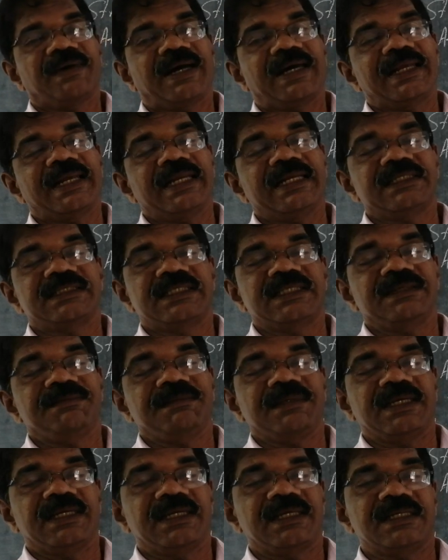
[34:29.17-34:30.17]

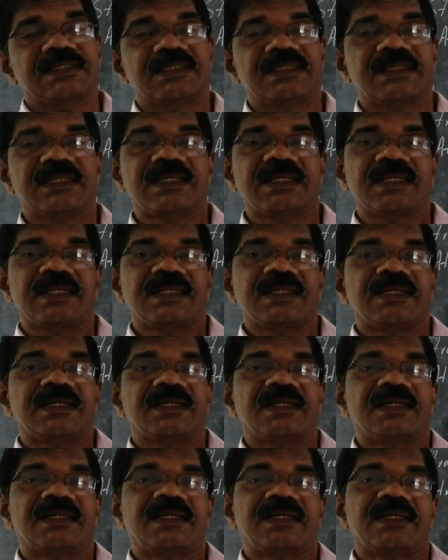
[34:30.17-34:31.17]
Valency means
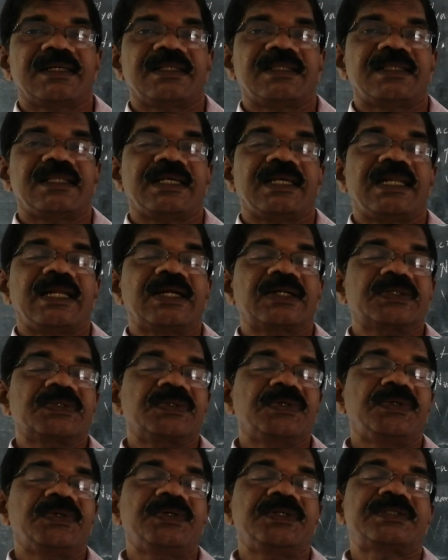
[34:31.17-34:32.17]
the
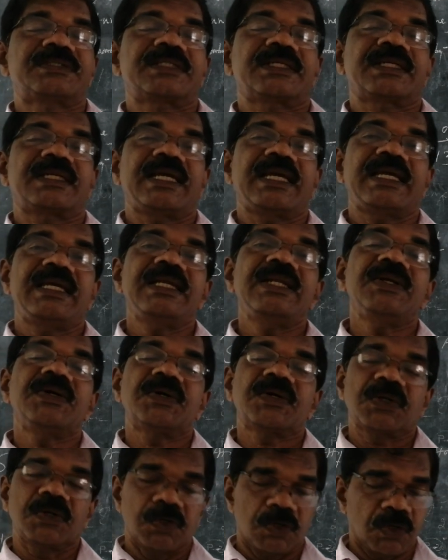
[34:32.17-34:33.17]
electrons
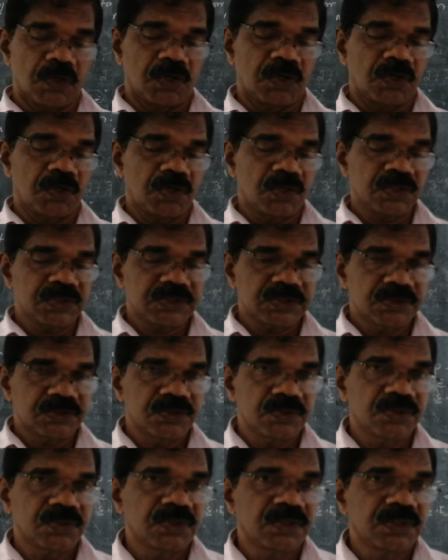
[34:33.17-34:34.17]
gain or lose